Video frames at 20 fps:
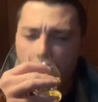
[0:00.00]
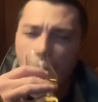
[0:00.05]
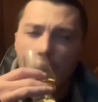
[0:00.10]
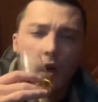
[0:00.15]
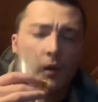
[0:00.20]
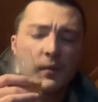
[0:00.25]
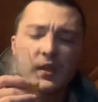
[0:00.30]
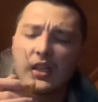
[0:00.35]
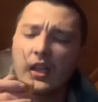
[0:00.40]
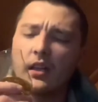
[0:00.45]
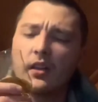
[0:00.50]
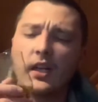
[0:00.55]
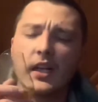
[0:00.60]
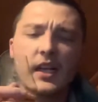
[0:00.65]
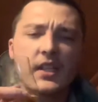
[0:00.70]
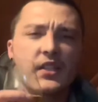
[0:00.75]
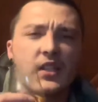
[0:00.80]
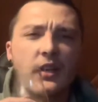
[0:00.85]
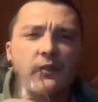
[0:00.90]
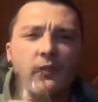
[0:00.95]
Um, but yeah, like
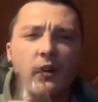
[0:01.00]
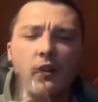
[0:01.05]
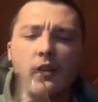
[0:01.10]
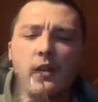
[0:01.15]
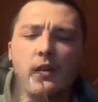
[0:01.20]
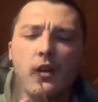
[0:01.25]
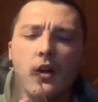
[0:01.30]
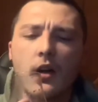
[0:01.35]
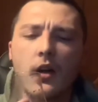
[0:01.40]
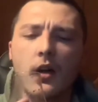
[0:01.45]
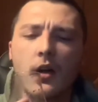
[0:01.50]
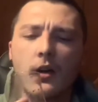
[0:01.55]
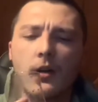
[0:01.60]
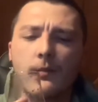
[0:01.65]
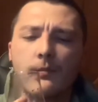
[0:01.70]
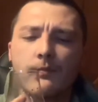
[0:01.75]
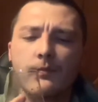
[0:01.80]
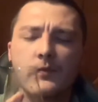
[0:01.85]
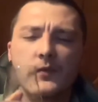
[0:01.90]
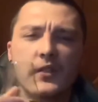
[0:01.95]
I said, very uh,
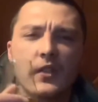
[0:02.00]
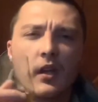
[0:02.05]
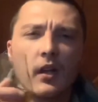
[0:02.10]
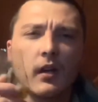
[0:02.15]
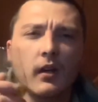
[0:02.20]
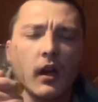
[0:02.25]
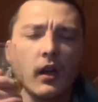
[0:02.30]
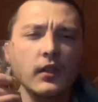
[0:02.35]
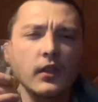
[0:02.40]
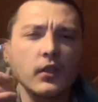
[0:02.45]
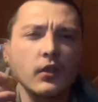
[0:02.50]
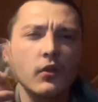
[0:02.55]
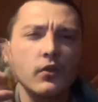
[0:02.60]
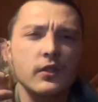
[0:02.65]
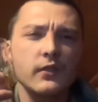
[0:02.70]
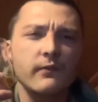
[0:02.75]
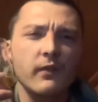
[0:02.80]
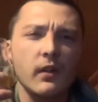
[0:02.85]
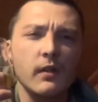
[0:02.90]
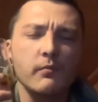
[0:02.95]
it's uh, on the
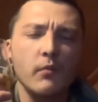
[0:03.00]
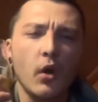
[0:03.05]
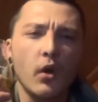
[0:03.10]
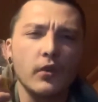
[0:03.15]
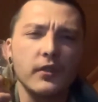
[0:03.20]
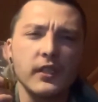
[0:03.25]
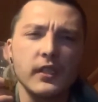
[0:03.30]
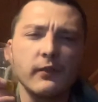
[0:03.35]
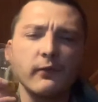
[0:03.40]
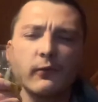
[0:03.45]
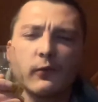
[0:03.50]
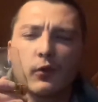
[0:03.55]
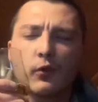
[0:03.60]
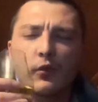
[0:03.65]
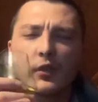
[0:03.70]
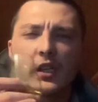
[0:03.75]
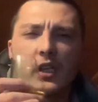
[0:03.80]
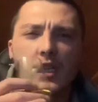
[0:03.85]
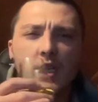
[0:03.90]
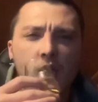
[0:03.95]
nose, very malty,
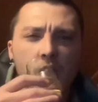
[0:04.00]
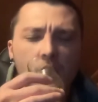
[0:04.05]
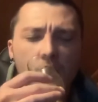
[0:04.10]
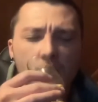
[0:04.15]
fruity.